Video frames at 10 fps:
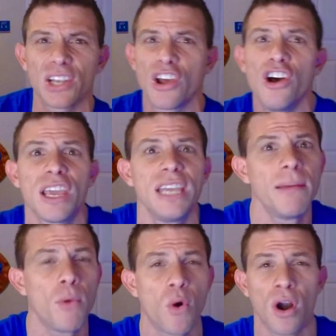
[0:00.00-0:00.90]
to Cook in
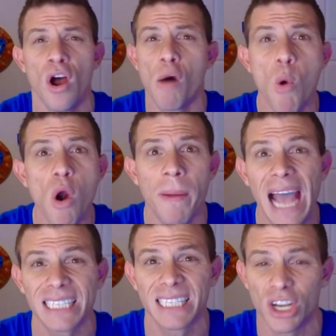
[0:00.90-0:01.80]
the more
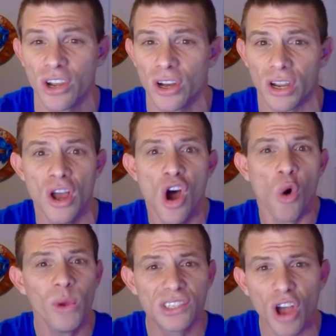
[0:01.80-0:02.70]
passes to Cook.
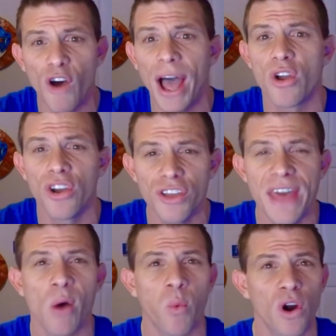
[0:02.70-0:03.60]
We saw how good
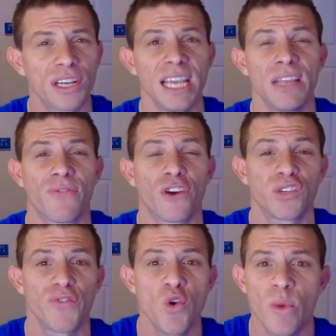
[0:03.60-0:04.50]
that worked in the
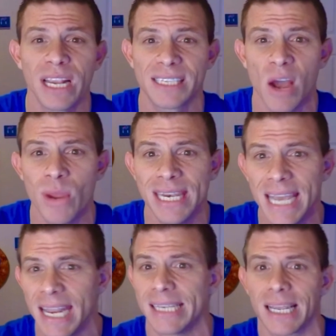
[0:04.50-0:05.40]
first few weeks that we
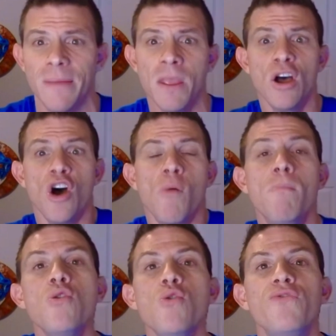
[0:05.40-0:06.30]
did it.
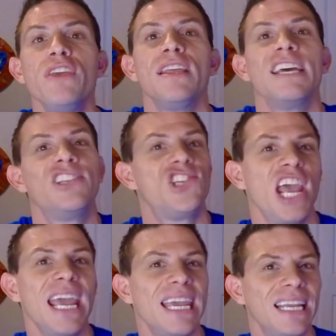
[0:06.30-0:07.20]
Moving the
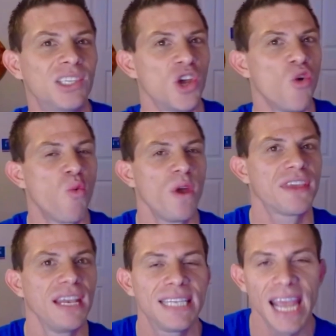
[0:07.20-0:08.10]
chains
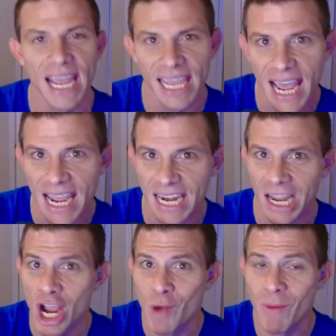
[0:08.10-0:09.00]
with
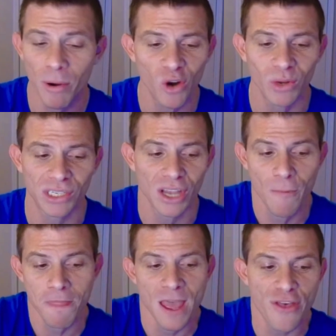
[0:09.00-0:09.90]
Kincaid. Remember, it was
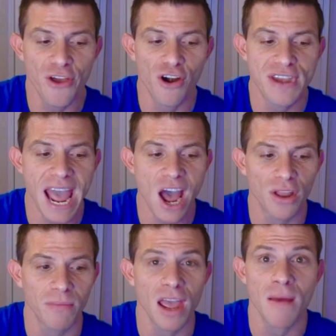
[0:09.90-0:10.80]
third
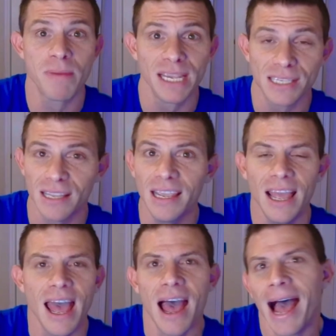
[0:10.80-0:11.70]
down and
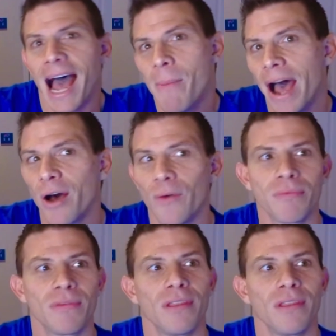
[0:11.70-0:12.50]
Beasley? How about